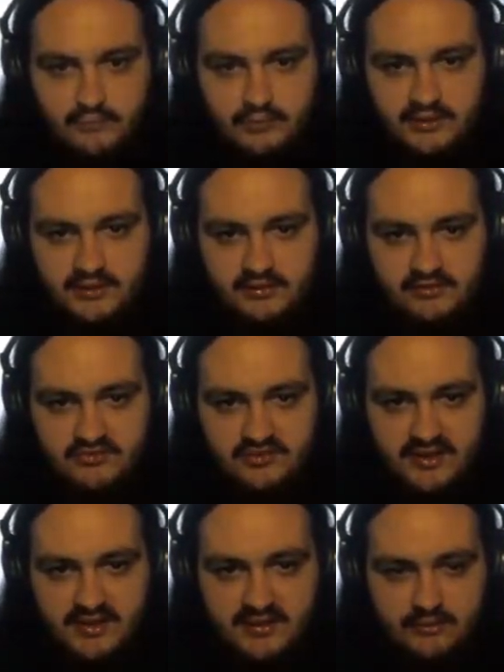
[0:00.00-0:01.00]
kills,
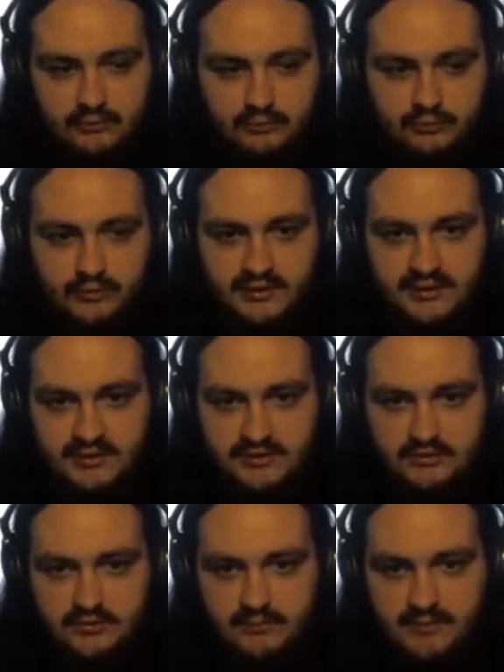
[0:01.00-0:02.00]
and ooh, I get
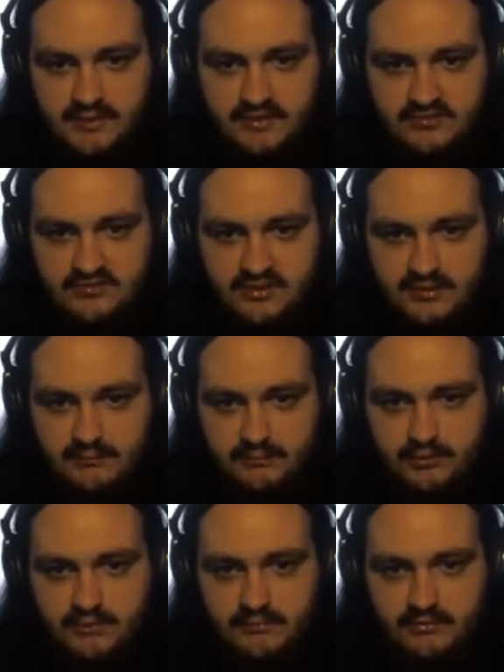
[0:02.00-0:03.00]
into the base, and
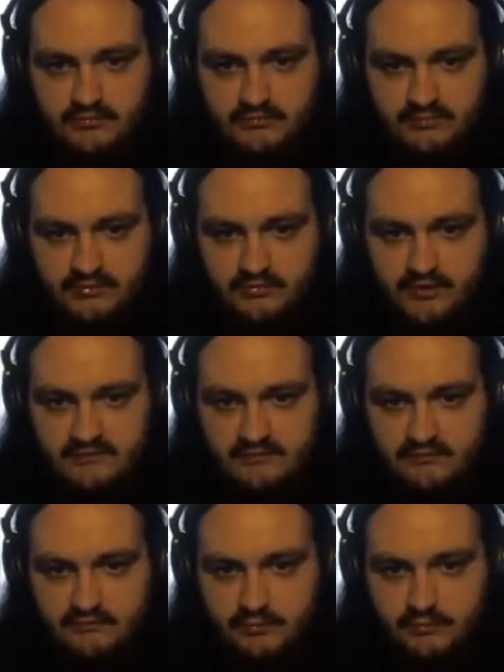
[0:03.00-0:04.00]
pretty much I've been driving
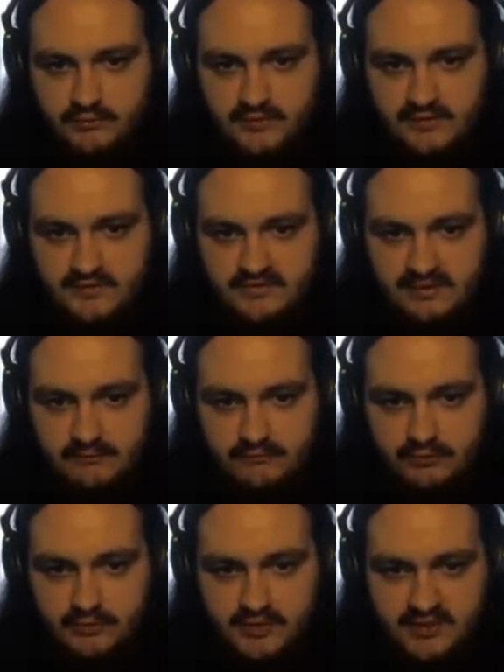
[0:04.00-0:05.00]
forward, and this
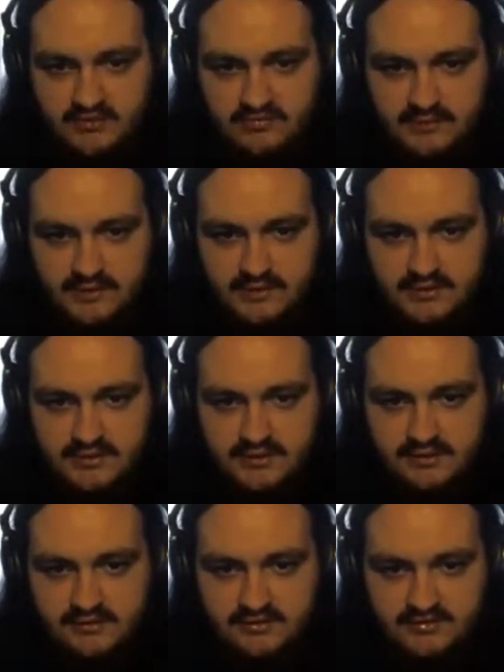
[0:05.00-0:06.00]
M40 hits me.
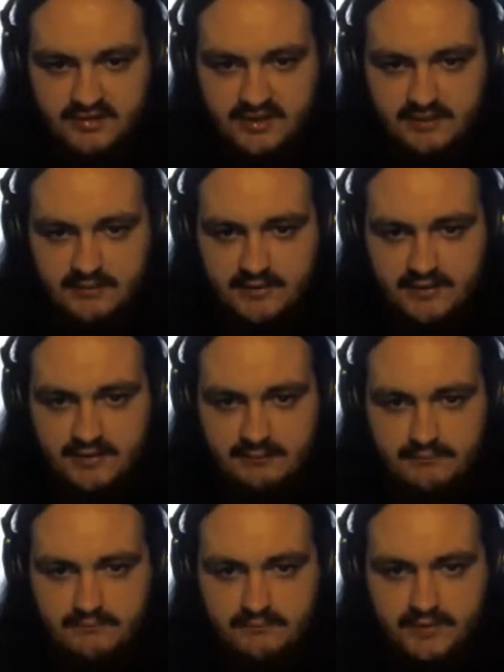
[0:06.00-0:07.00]
Let's aim at
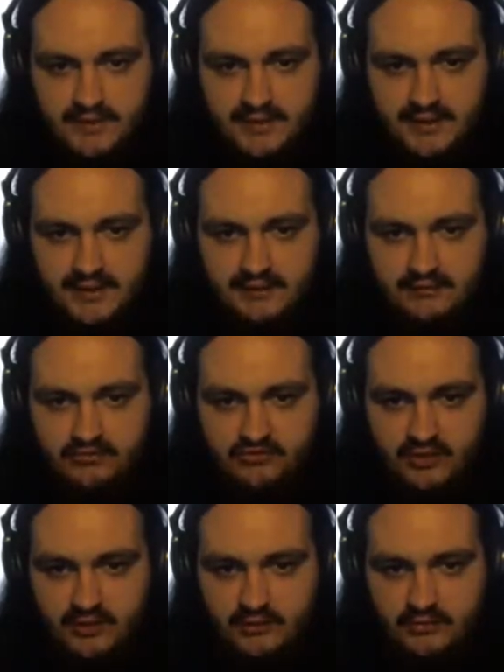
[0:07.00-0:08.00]
him, and
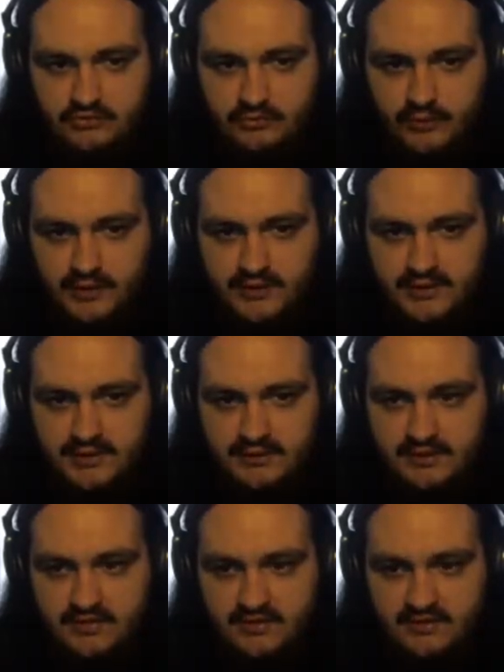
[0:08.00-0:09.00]
shell goes right in.
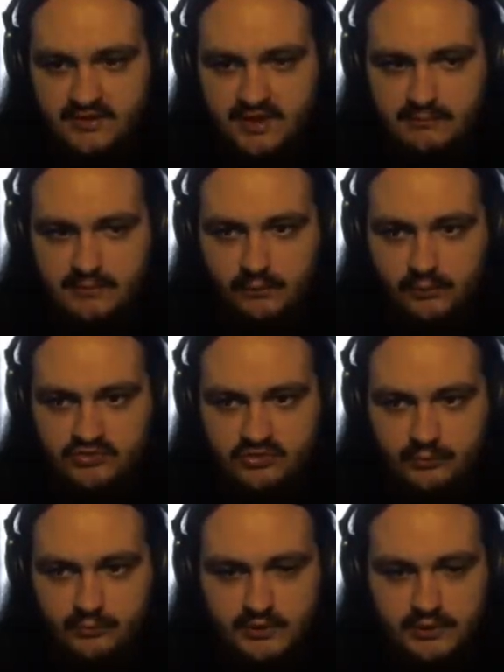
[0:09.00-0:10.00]
I think the Emil was
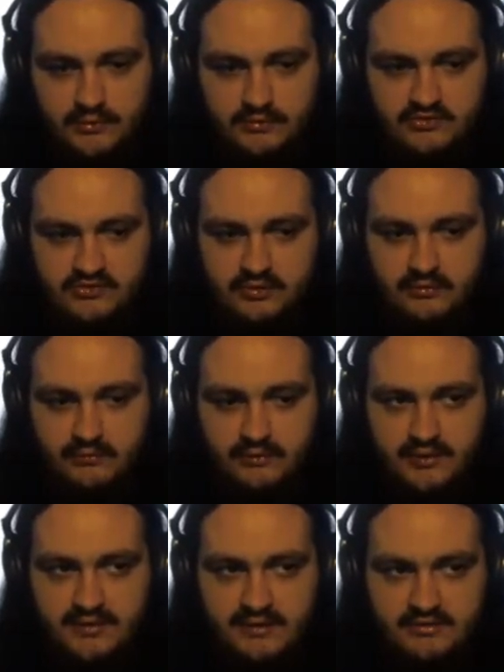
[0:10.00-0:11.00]
on reload, so
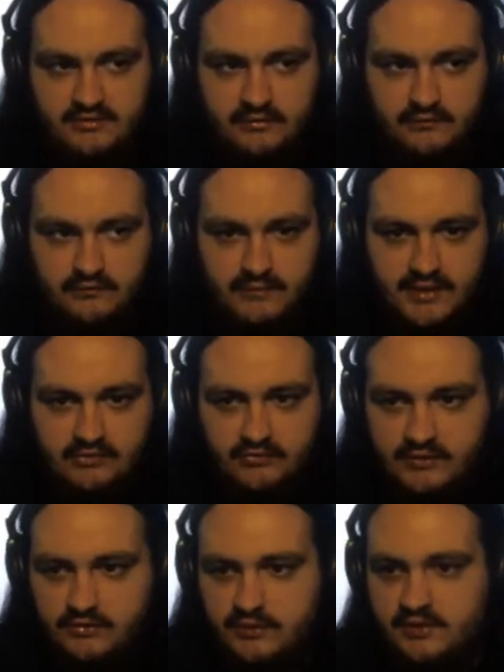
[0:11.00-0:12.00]
that's good for me. I
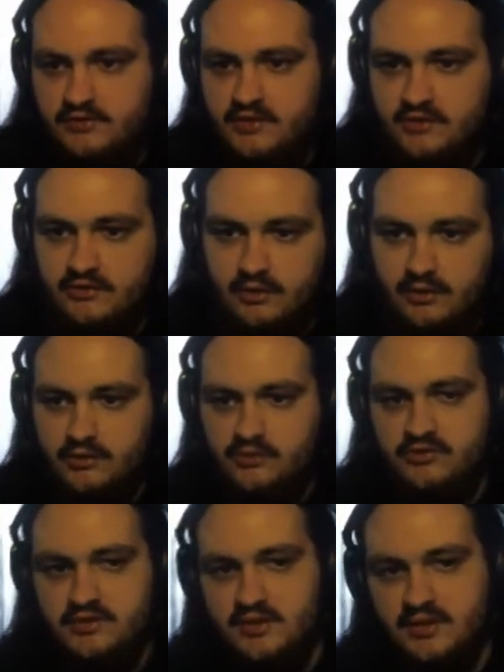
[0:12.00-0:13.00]
tried to kill the other
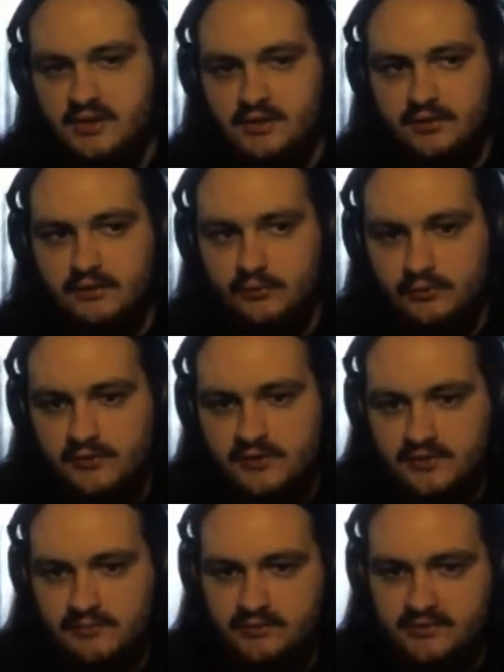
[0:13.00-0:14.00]
RT
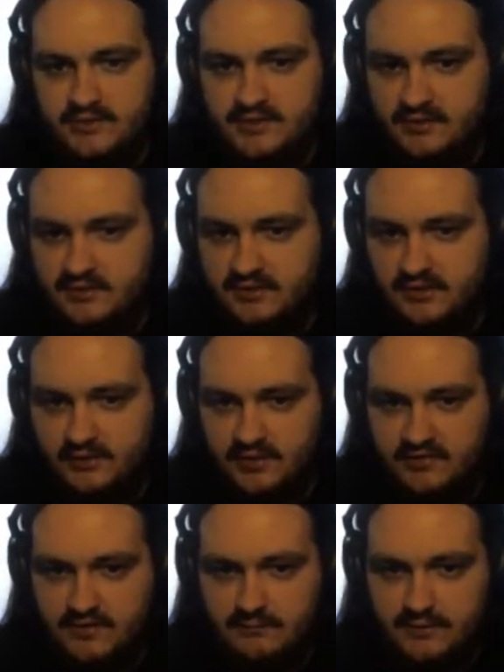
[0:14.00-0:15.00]
earlier, but he got killed, I
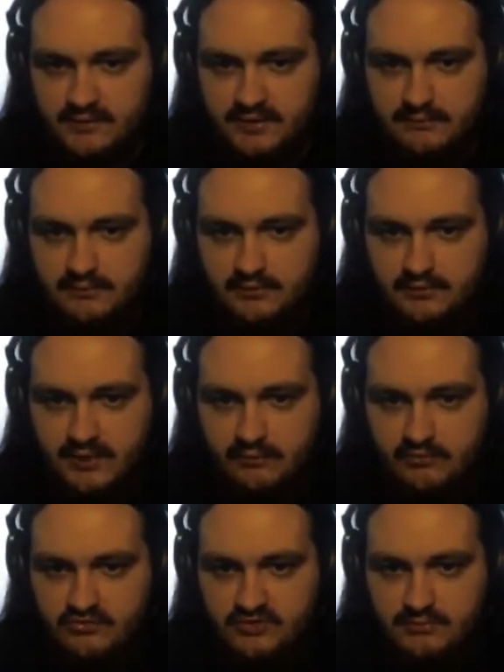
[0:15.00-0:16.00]
think, by the Emil. That
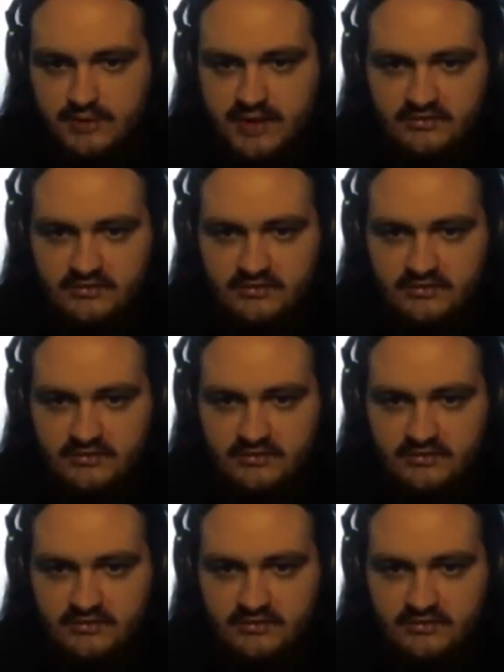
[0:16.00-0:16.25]
was the Bad